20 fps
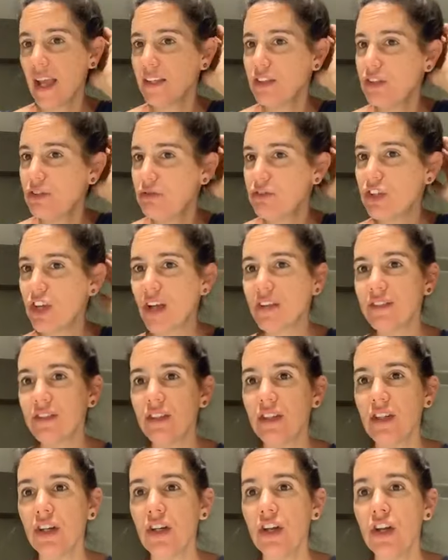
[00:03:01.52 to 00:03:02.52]
and you
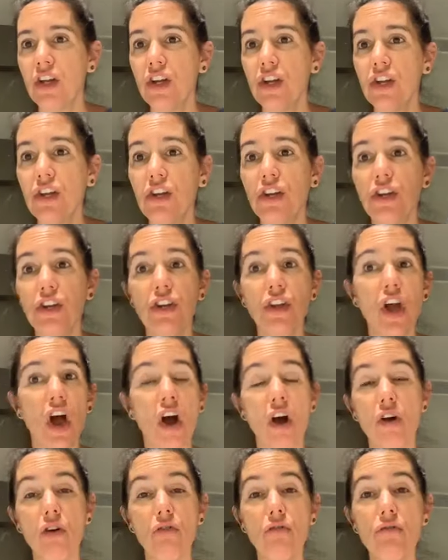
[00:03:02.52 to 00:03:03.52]
just
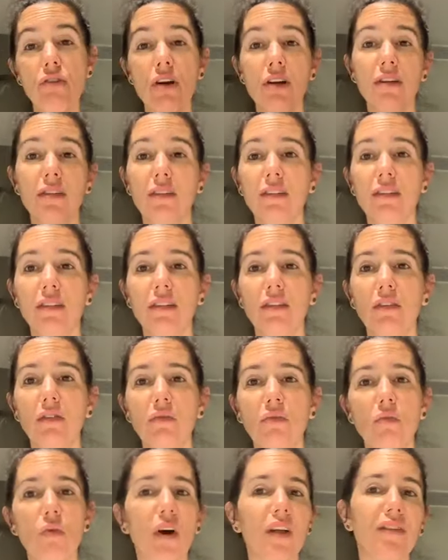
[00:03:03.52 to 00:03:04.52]
know
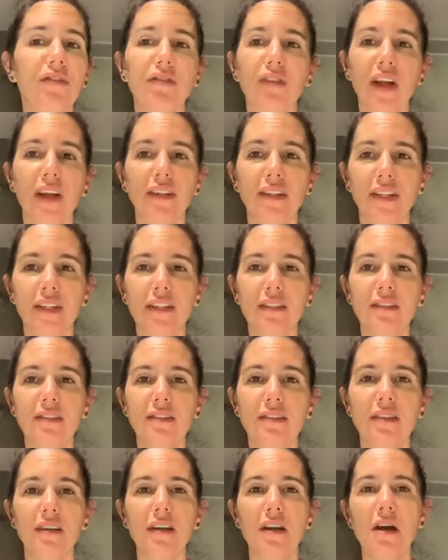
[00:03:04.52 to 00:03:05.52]
what a friend
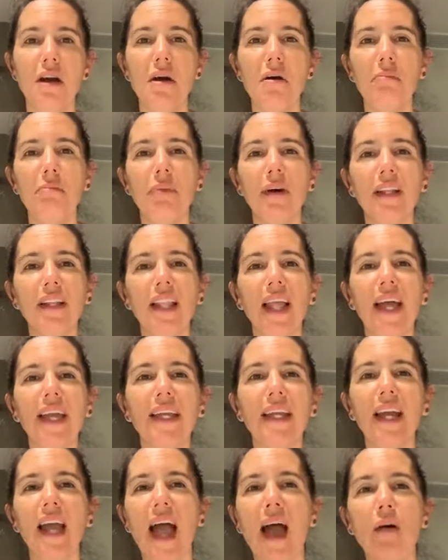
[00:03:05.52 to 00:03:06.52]
is, but
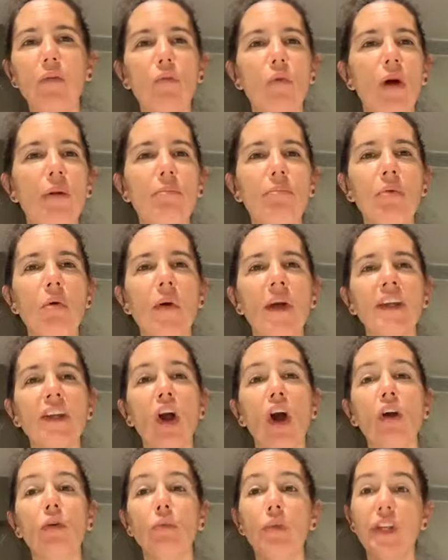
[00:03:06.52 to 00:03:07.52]
like, at what point
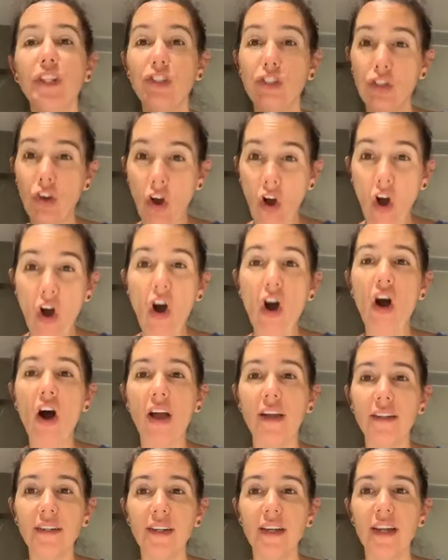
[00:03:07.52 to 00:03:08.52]
are we
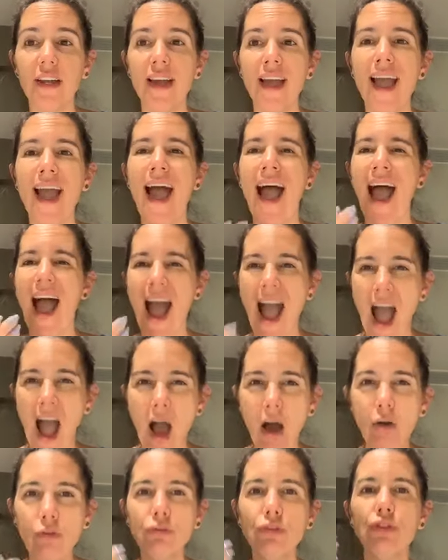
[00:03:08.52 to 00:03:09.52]
taught
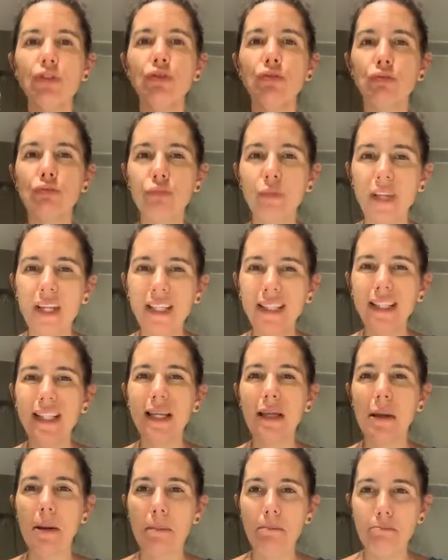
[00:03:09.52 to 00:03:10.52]
how to
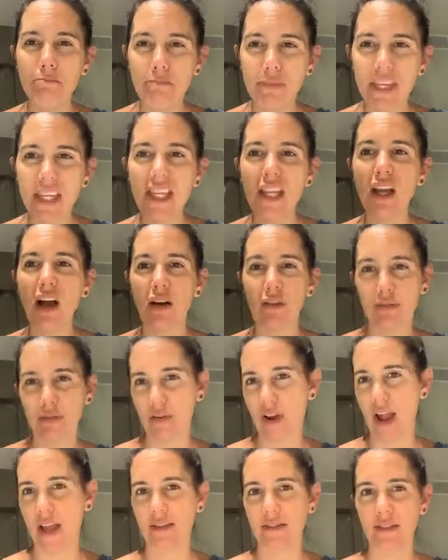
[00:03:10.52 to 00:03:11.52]
really be a
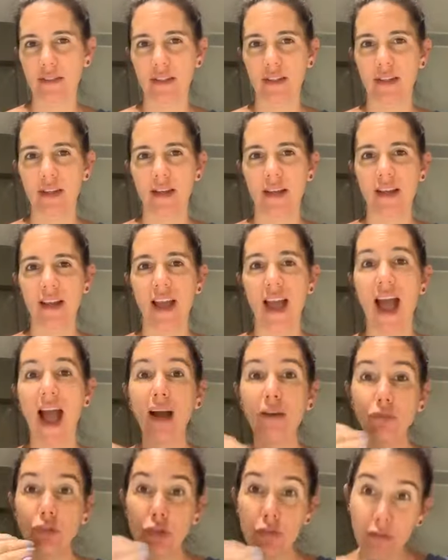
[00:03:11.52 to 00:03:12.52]
friend,
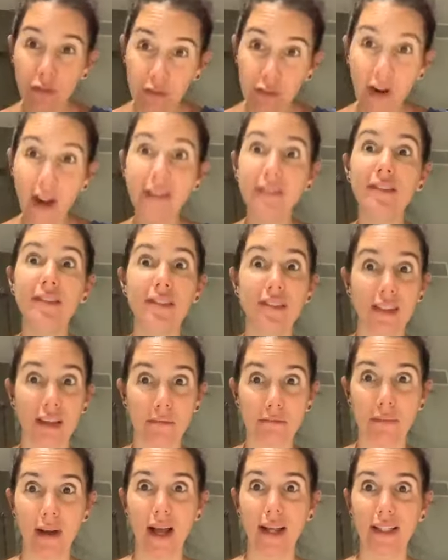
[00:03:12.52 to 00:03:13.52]
how to friend
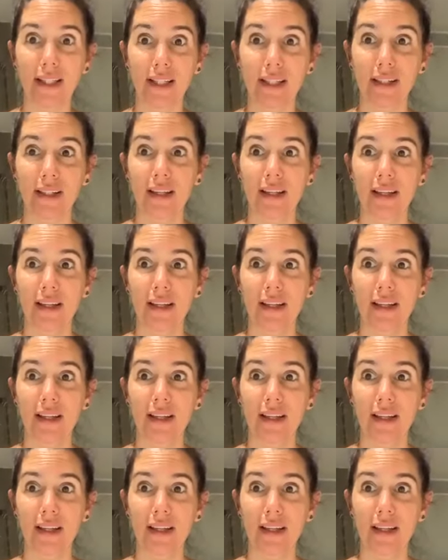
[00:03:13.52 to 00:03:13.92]
somebody?